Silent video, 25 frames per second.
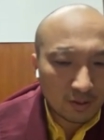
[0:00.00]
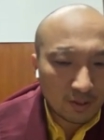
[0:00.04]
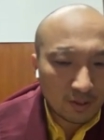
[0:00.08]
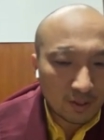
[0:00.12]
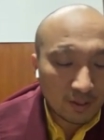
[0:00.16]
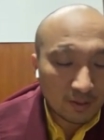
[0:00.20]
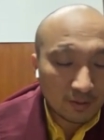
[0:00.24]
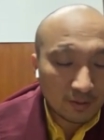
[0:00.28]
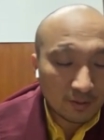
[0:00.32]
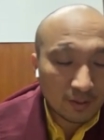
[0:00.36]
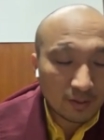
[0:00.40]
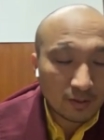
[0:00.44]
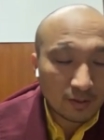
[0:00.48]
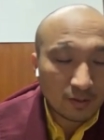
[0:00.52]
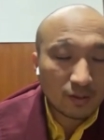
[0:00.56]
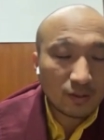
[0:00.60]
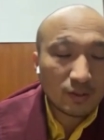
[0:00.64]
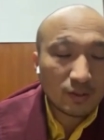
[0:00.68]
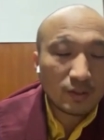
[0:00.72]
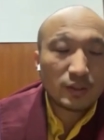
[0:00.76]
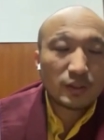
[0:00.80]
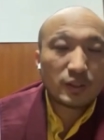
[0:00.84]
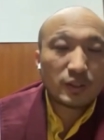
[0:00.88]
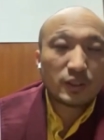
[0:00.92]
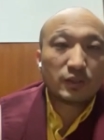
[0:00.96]
and then
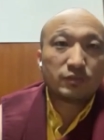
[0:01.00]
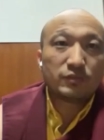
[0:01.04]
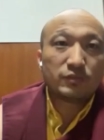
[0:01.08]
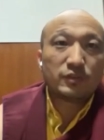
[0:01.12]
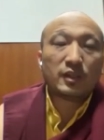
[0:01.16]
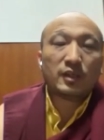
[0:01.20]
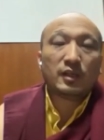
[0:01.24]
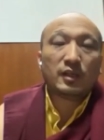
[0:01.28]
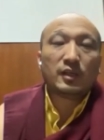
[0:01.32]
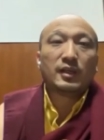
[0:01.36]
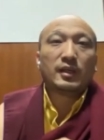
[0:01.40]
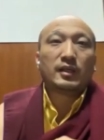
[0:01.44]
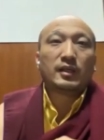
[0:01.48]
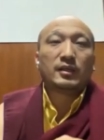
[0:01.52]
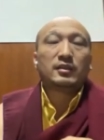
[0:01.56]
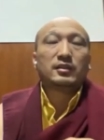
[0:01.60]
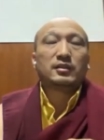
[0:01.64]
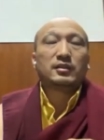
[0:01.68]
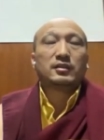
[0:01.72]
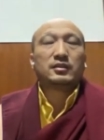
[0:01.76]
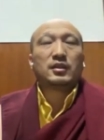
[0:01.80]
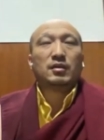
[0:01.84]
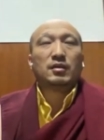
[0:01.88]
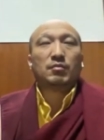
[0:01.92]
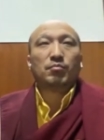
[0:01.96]
if there are like
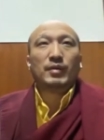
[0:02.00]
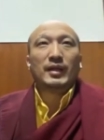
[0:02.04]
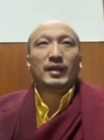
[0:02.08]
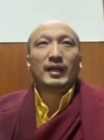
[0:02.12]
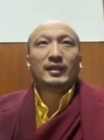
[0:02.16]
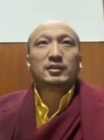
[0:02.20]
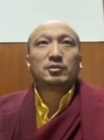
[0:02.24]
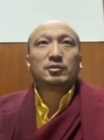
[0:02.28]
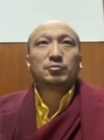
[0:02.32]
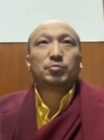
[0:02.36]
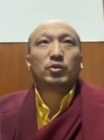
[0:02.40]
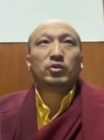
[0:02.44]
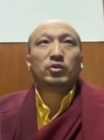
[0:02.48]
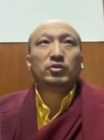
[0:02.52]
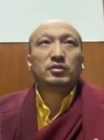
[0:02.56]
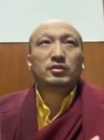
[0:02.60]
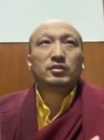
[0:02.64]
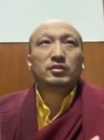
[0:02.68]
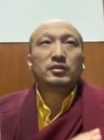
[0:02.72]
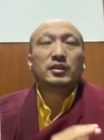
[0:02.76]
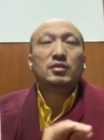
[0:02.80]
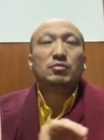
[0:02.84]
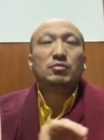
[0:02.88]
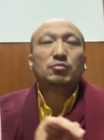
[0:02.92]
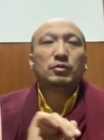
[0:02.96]
some black spot
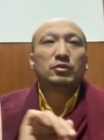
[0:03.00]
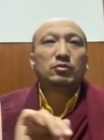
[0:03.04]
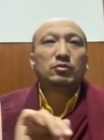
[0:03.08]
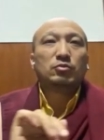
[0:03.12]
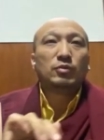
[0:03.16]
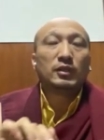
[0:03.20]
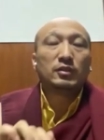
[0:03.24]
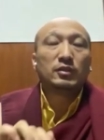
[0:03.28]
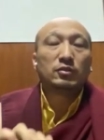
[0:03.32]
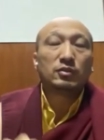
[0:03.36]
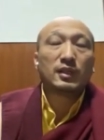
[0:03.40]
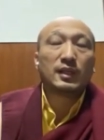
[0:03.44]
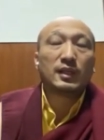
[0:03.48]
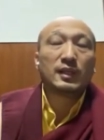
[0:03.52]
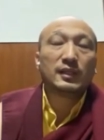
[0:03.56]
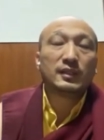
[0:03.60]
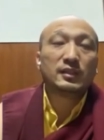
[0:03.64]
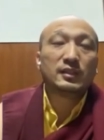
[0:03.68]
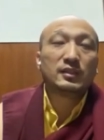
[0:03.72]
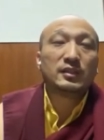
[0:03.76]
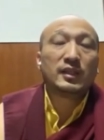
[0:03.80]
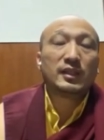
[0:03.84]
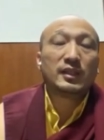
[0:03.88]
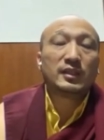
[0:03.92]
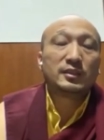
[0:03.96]
then we try to clean
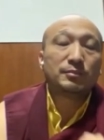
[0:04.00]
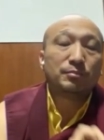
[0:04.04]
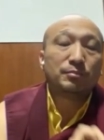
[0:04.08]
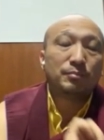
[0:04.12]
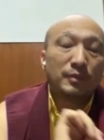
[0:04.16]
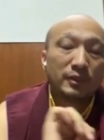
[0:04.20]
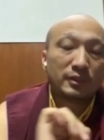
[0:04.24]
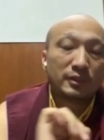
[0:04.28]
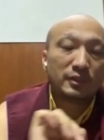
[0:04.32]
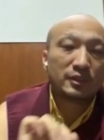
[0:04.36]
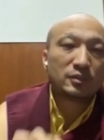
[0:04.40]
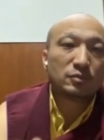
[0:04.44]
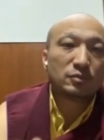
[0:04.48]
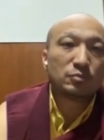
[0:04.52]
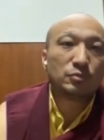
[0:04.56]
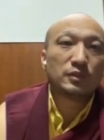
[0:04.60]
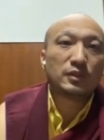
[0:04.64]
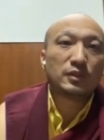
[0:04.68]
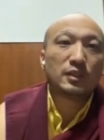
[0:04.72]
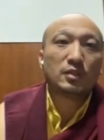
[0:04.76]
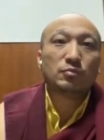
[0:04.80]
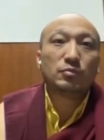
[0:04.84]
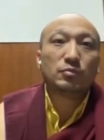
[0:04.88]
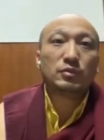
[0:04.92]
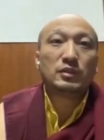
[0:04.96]
it as much as we
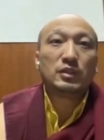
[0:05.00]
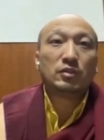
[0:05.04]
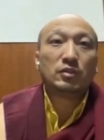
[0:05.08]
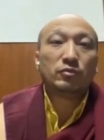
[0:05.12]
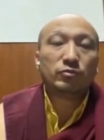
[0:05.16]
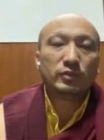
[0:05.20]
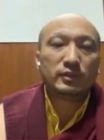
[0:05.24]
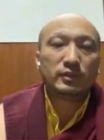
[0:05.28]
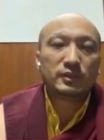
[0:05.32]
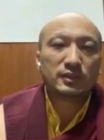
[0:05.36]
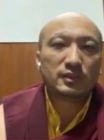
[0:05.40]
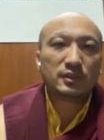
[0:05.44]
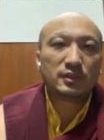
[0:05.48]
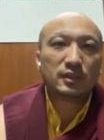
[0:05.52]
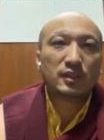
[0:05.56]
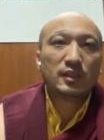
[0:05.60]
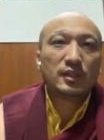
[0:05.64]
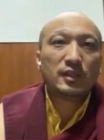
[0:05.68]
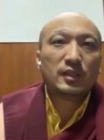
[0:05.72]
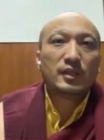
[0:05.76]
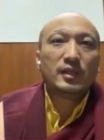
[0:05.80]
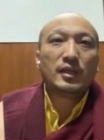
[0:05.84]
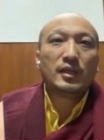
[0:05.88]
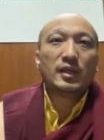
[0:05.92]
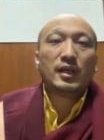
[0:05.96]
can with our wrist
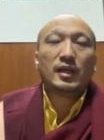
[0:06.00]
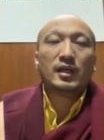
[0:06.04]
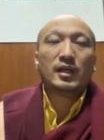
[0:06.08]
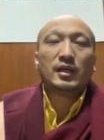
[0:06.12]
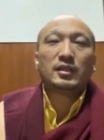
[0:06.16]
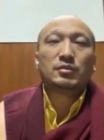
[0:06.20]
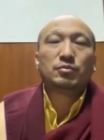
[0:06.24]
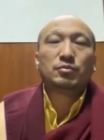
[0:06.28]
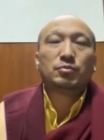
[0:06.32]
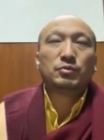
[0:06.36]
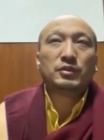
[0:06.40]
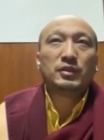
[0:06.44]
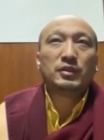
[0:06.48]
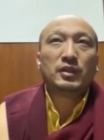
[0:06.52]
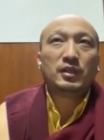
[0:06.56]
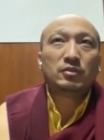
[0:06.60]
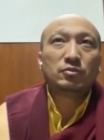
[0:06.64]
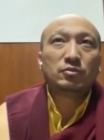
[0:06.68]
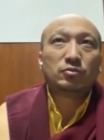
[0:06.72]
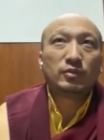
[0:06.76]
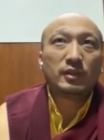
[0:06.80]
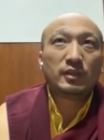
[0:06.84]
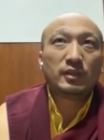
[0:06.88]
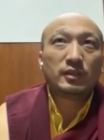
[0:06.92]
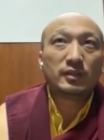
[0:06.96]
and we are
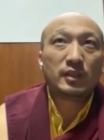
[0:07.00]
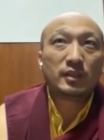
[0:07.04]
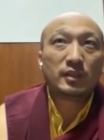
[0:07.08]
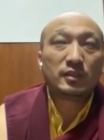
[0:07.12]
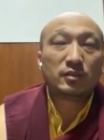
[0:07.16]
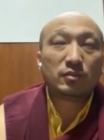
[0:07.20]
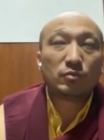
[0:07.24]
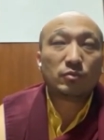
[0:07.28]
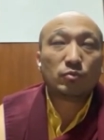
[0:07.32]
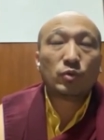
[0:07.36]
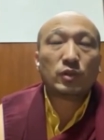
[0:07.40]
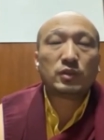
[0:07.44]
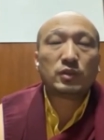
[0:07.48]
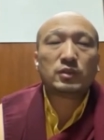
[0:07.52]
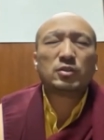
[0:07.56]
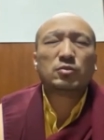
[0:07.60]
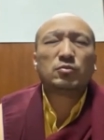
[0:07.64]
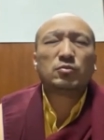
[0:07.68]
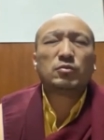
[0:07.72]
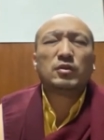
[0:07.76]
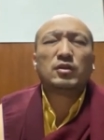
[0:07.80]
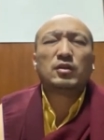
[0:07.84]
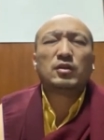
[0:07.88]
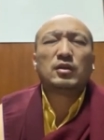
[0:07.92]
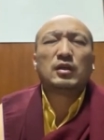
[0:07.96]
trying that
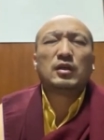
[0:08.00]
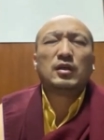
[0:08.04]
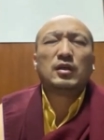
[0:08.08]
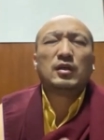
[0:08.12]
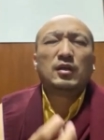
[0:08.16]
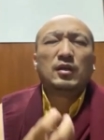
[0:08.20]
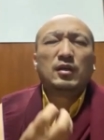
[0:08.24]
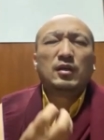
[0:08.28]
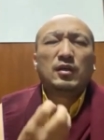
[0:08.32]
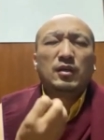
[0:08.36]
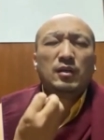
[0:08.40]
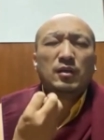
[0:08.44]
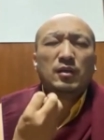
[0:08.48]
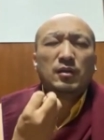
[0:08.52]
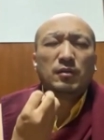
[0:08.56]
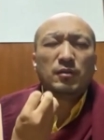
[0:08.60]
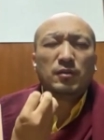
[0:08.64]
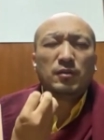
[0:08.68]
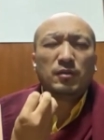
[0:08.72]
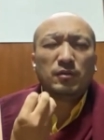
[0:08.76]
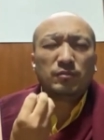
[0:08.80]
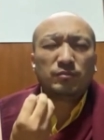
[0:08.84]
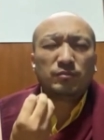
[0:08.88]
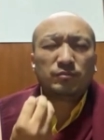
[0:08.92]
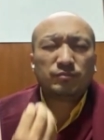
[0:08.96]
whatever
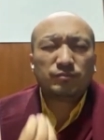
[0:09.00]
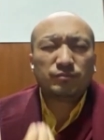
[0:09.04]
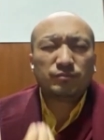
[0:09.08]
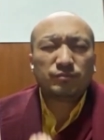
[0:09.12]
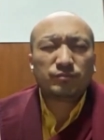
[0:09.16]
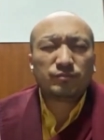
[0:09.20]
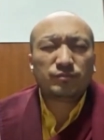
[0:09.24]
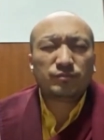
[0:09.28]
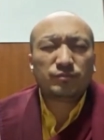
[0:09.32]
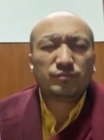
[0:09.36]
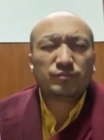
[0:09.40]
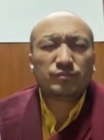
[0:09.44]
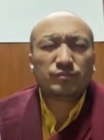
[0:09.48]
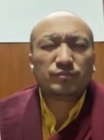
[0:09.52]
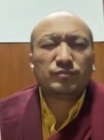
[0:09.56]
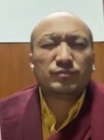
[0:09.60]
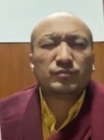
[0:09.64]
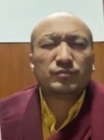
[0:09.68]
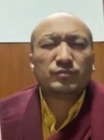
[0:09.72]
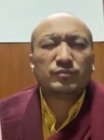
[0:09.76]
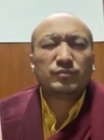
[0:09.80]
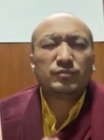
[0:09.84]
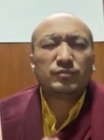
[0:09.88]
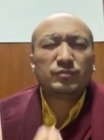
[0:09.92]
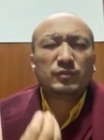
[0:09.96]
um,
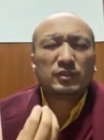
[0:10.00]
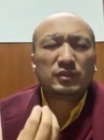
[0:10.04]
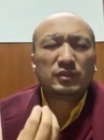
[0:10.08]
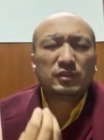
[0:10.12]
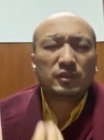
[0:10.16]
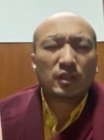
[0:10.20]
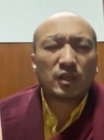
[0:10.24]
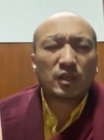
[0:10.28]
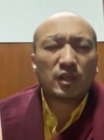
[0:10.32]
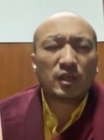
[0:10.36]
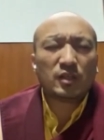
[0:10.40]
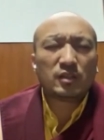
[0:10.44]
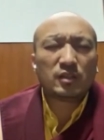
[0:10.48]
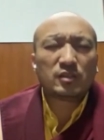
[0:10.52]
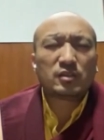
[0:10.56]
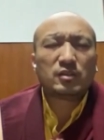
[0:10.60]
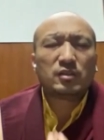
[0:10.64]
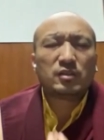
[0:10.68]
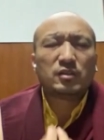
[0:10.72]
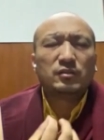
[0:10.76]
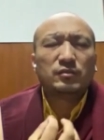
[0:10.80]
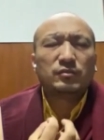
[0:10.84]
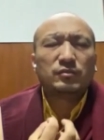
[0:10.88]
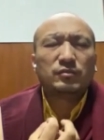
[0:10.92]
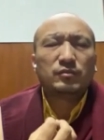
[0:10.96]

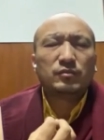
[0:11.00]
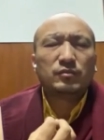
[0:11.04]
dark